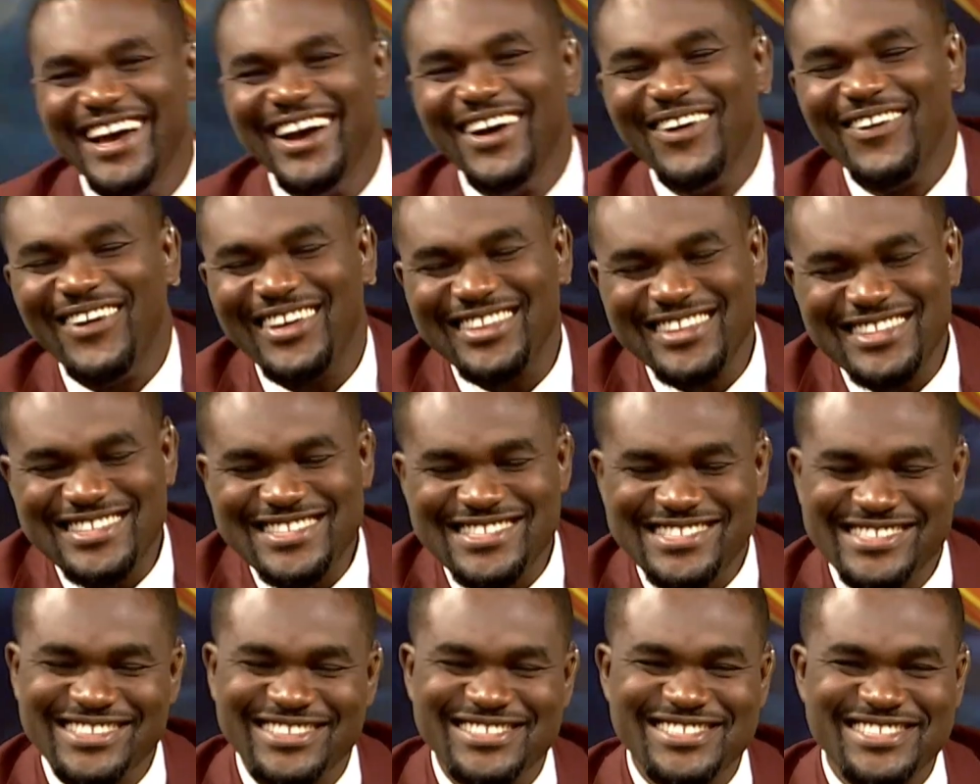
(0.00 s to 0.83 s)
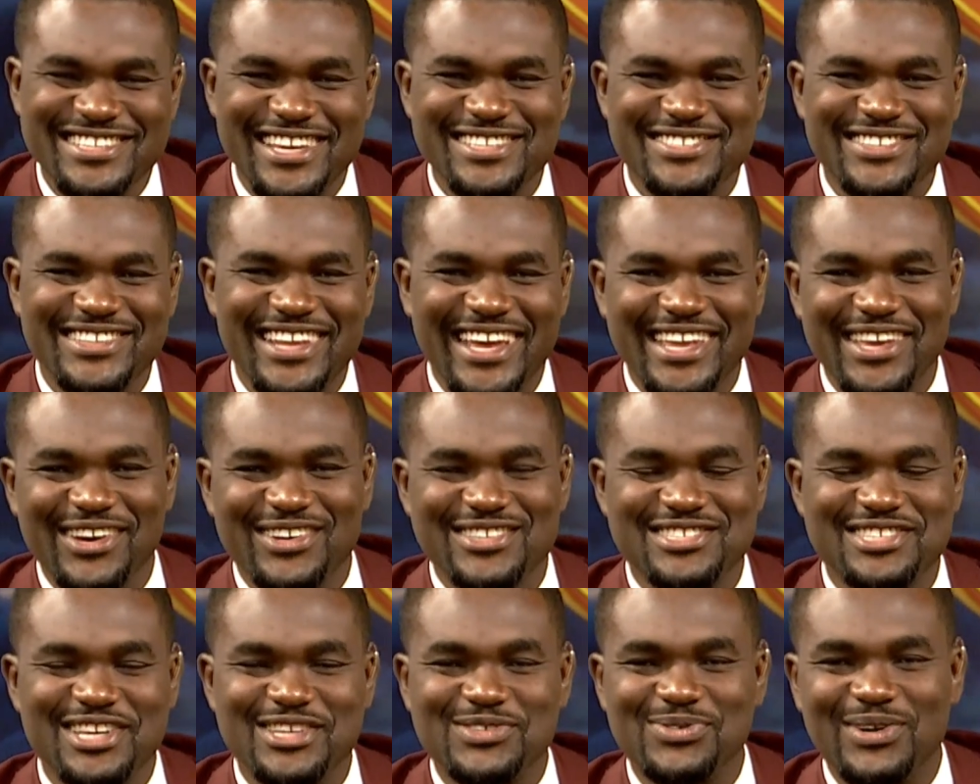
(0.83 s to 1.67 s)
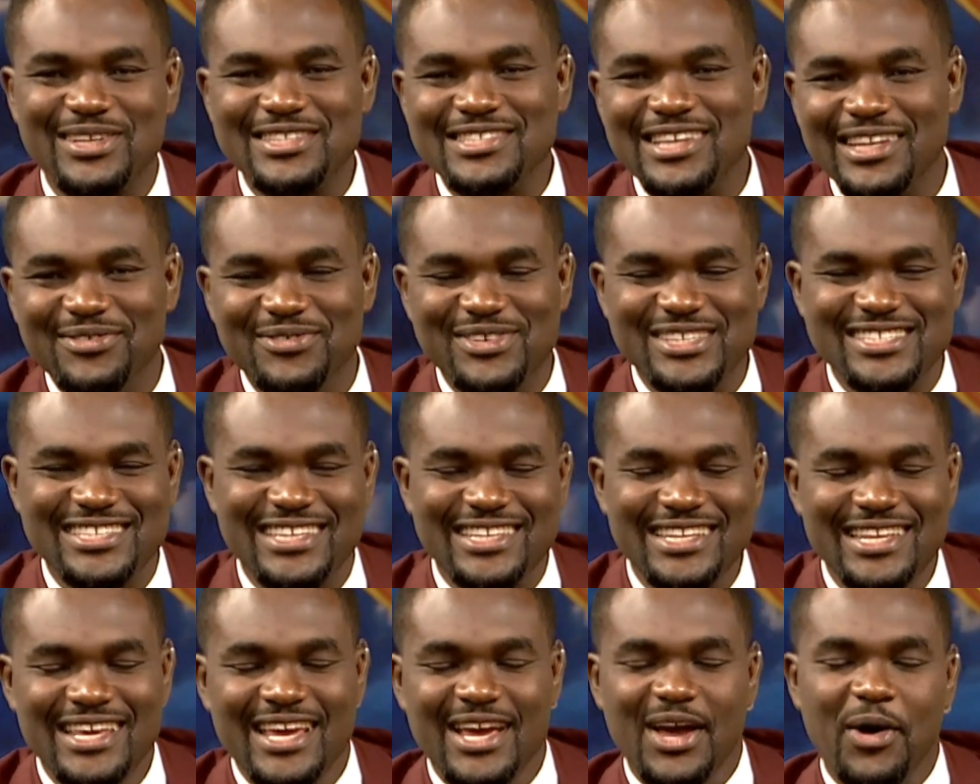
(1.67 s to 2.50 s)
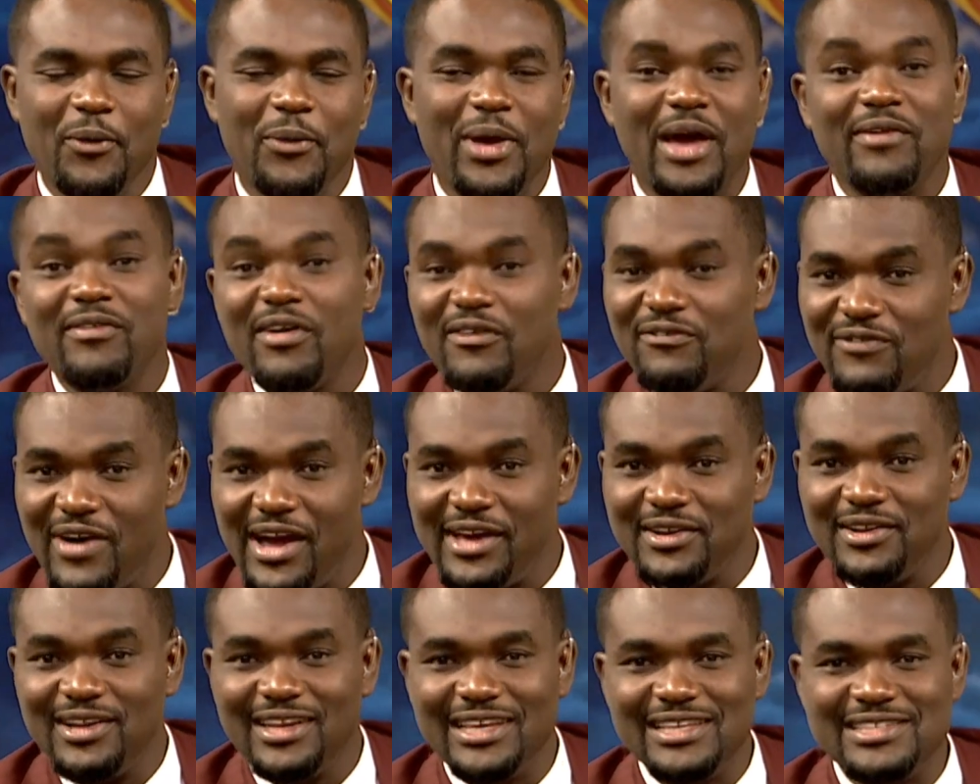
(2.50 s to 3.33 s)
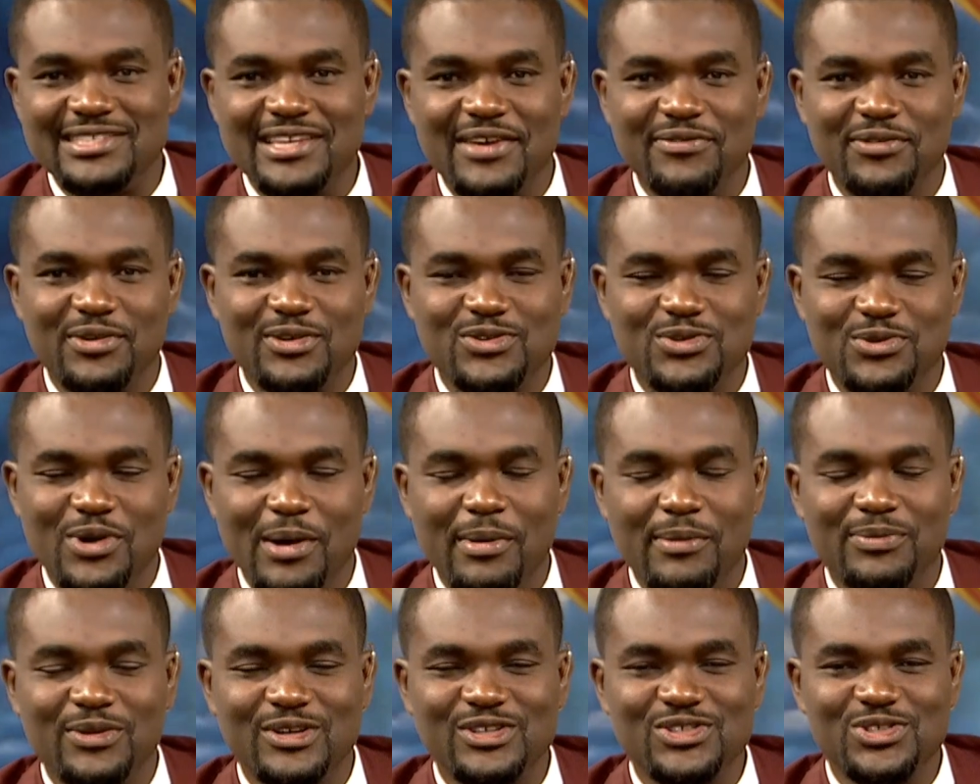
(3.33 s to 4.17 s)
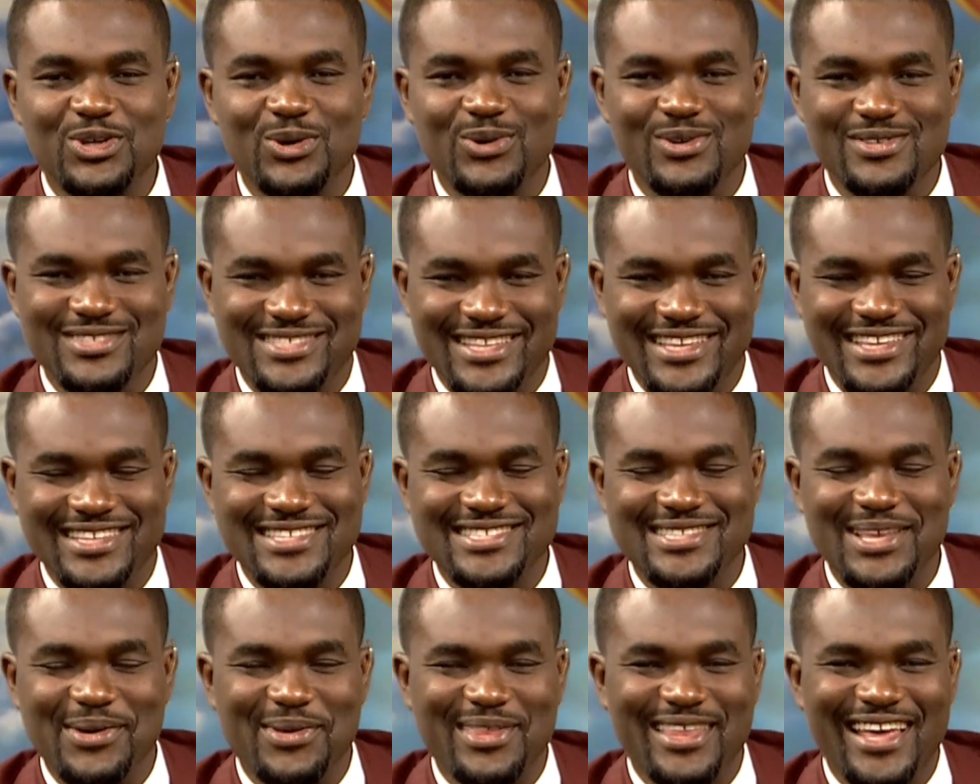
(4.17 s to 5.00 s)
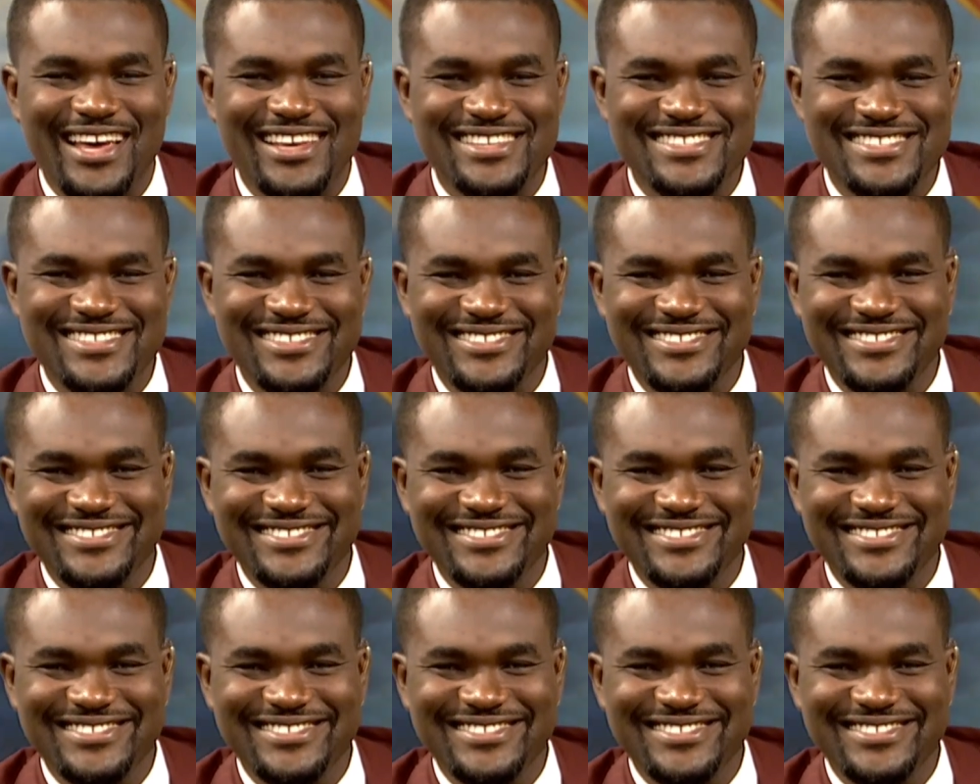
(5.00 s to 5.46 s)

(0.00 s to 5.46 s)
Well, this is still GA Today here on GHOne Television. We have our final interview to wrap up the show. Stick and stay with us.